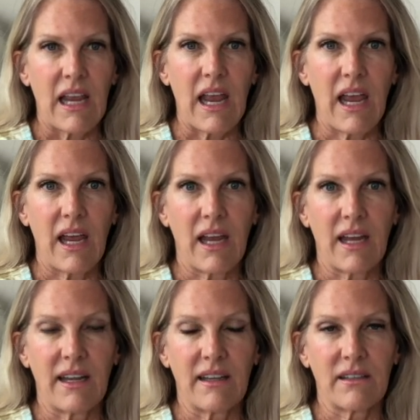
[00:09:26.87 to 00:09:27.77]

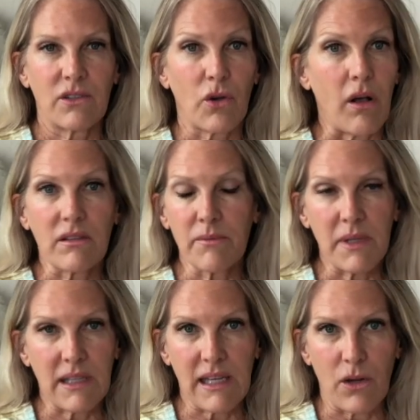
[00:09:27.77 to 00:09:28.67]
And you're
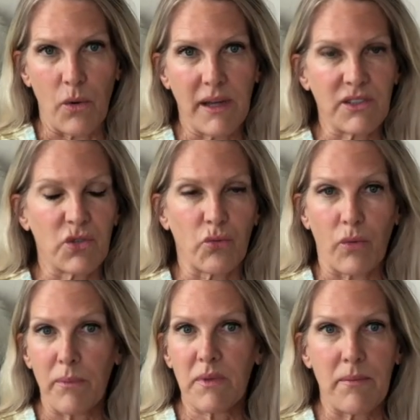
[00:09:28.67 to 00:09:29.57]
ultimately going to
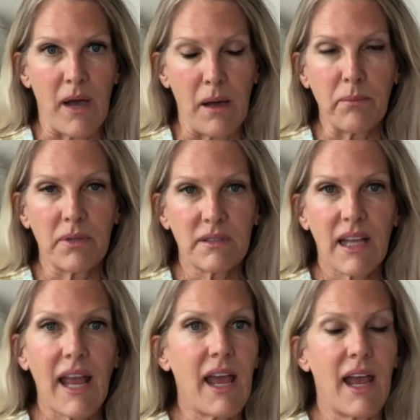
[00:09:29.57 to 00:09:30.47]
rip them up
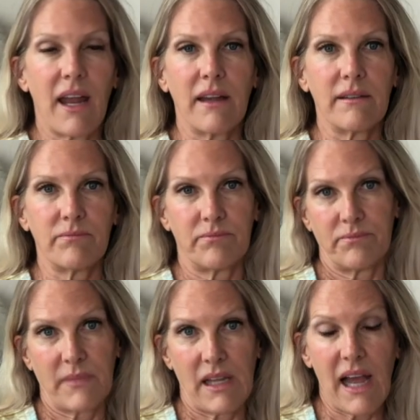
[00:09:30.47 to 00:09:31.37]
and
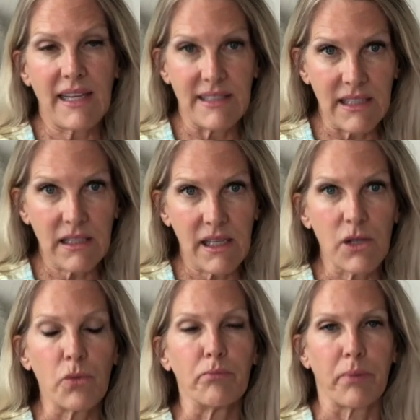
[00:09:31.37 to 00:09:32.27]
ideally
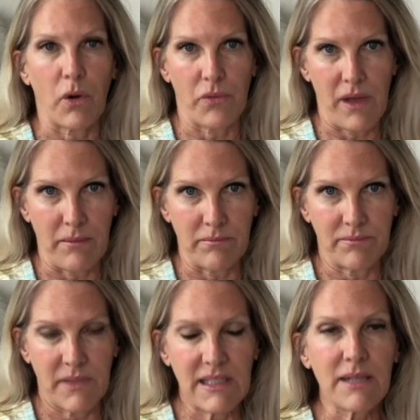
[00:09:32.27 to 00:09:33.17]
you burn them
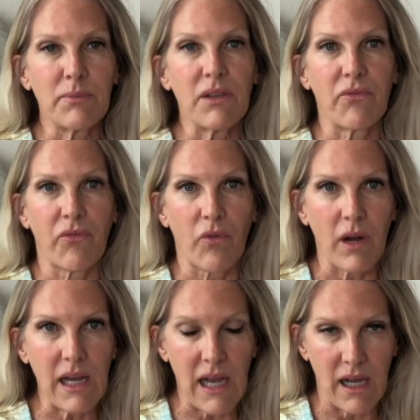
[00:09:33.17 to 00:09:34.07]
to be
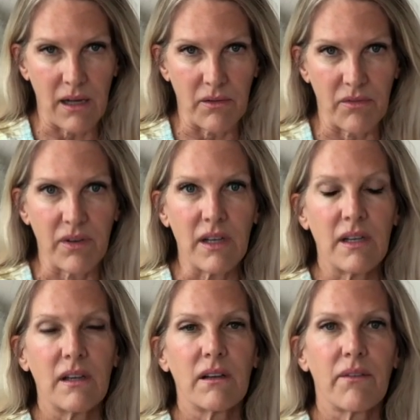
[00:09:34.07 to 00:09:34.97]
free of
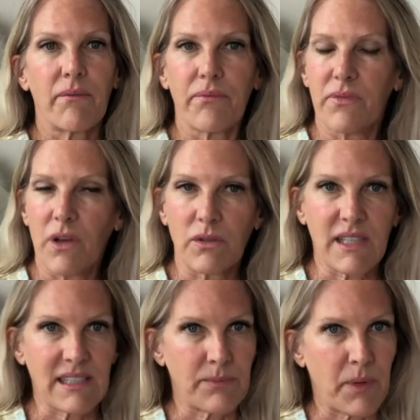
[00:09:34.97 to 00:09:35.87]
those
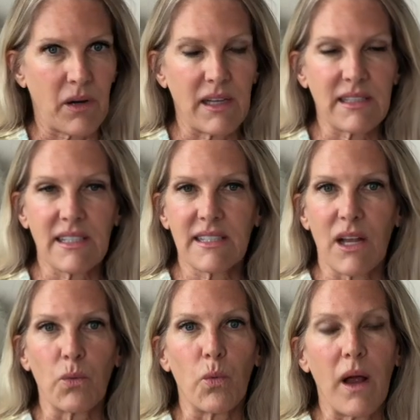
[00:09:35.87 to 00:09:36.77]
experiences and
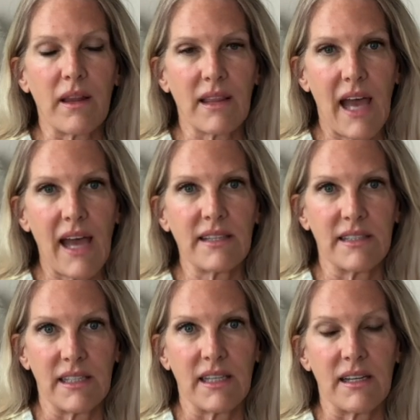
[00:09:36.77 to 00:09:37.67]
what that
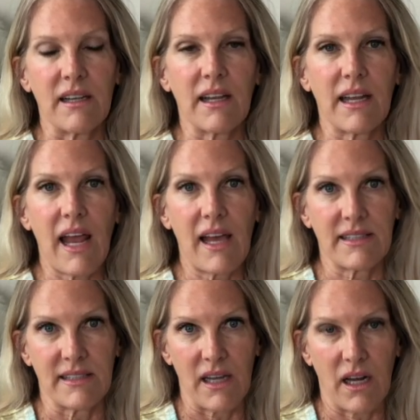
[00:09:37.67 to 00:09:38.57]
did and has
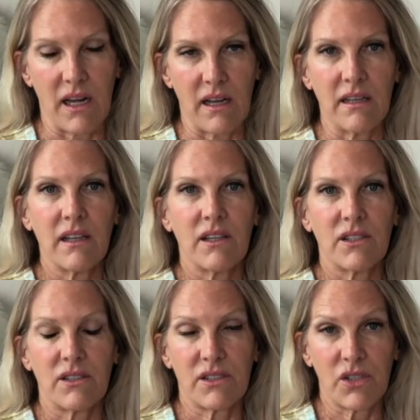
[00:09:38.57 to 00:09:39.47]
done
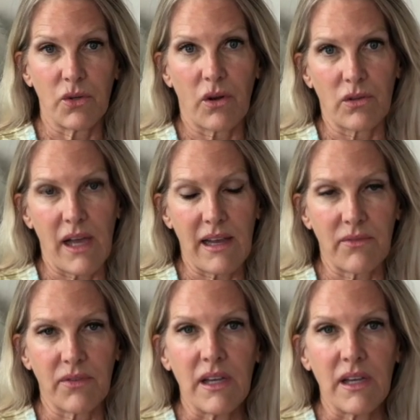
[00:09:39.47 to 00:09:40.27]
to your life.